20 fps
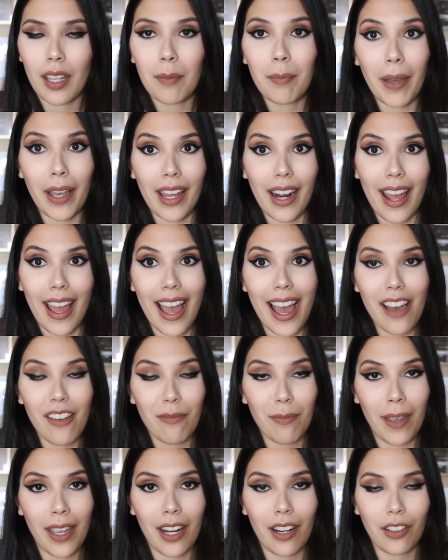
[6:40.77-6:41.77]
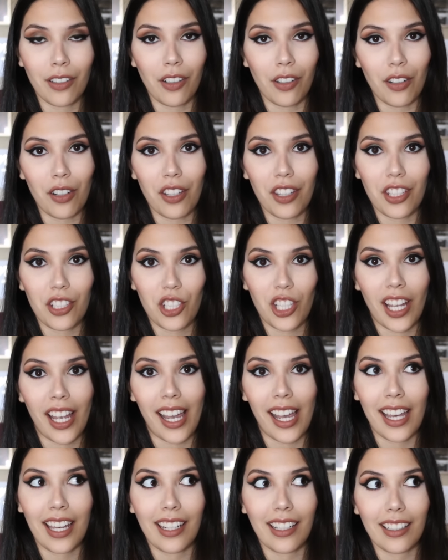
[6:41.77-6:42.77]
But I have met a girl that she
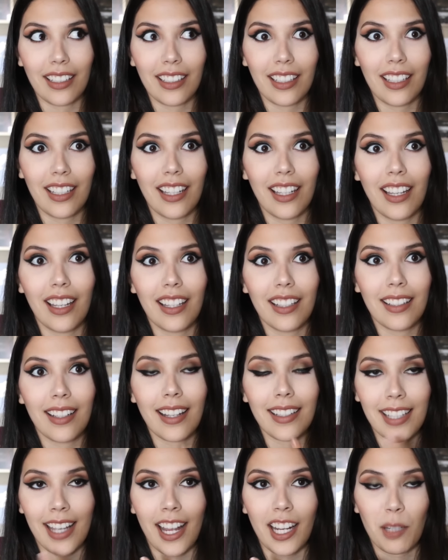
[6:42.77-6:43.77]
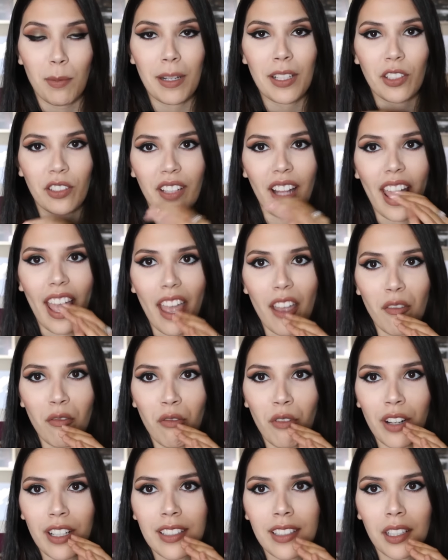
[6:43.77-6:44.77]
had attachments on
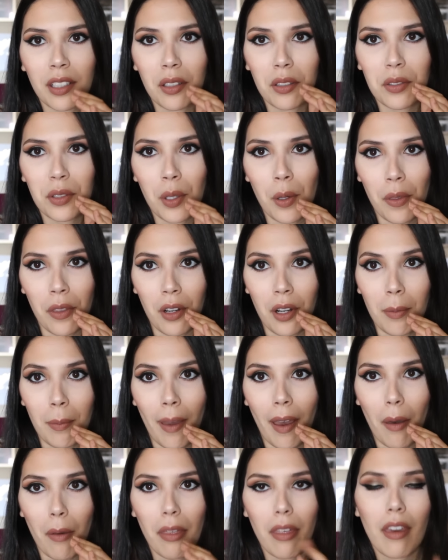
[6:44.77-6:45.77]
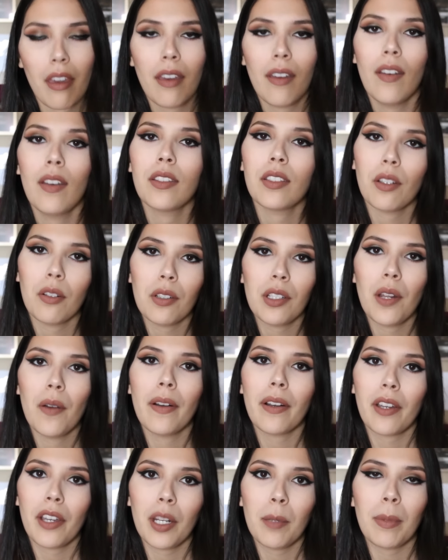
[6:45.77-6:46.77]
every single tooth in her mouth. So, you know,
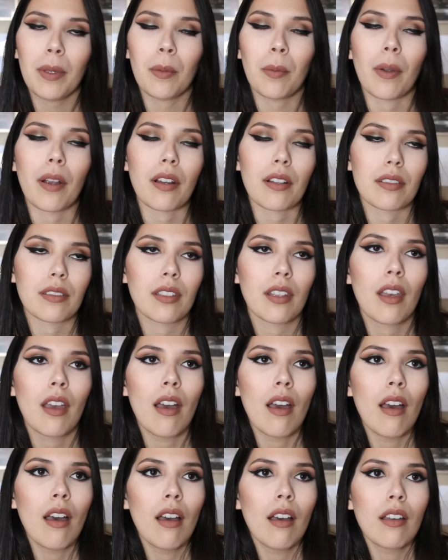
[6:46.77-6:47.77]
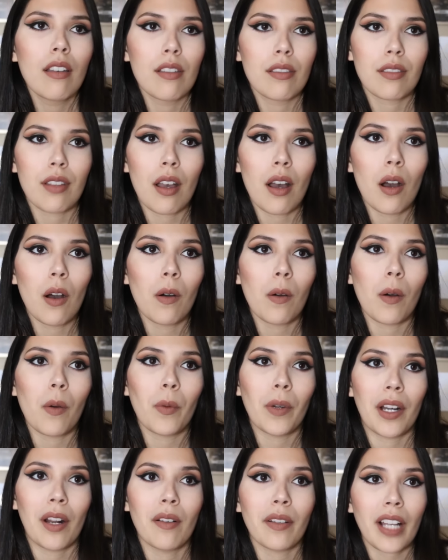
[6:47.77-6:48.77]
it could be worse. So
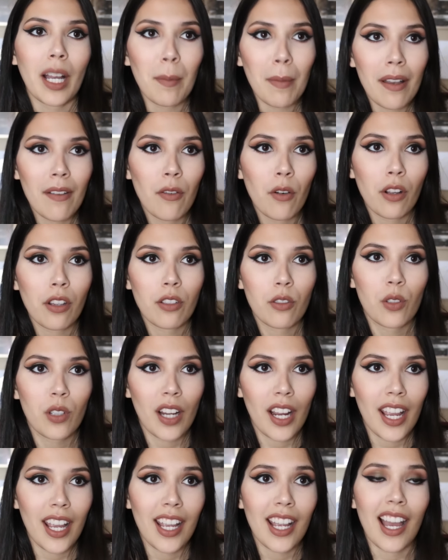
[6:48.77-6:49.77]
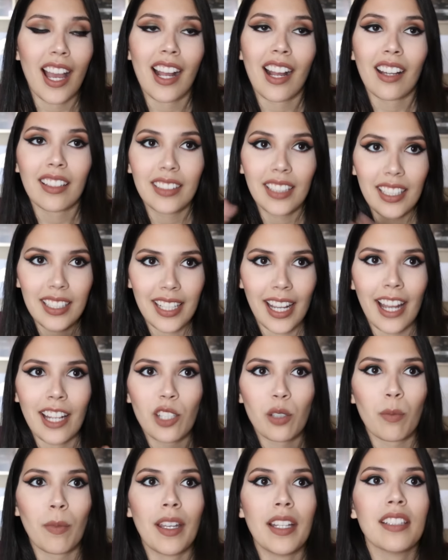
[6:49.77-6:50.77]
when I got my 4th tray, I got the
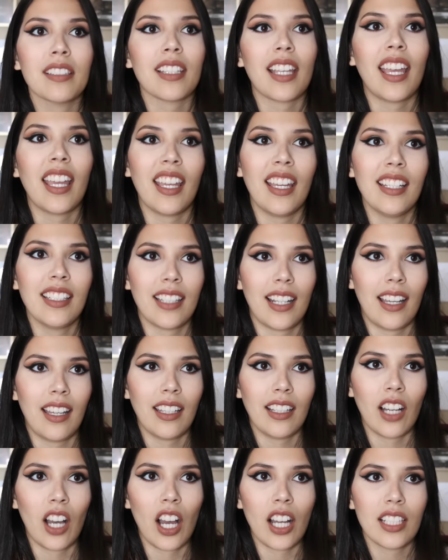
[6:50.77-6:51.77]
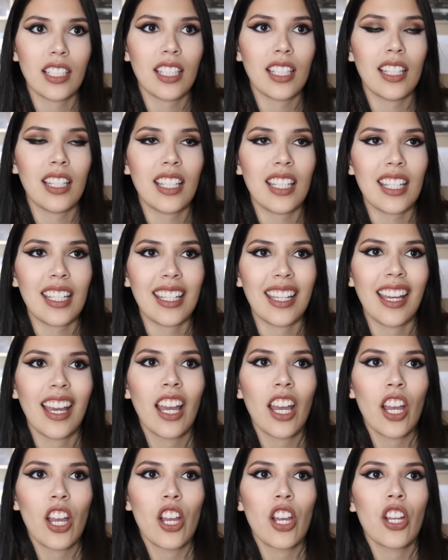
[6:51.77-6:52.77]
attachments and I got the
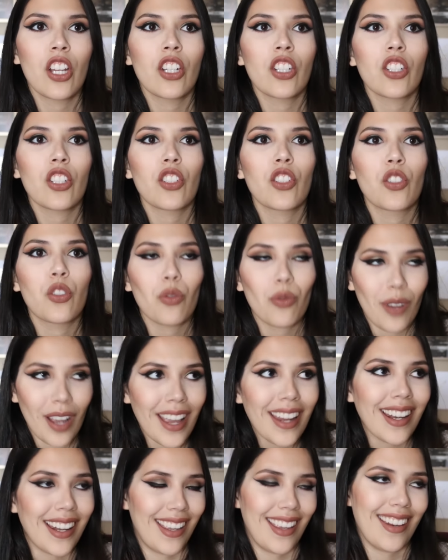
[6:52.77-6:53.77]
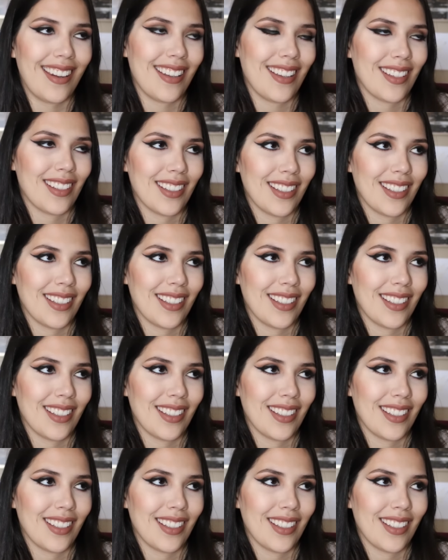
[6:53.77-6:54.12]
dreaded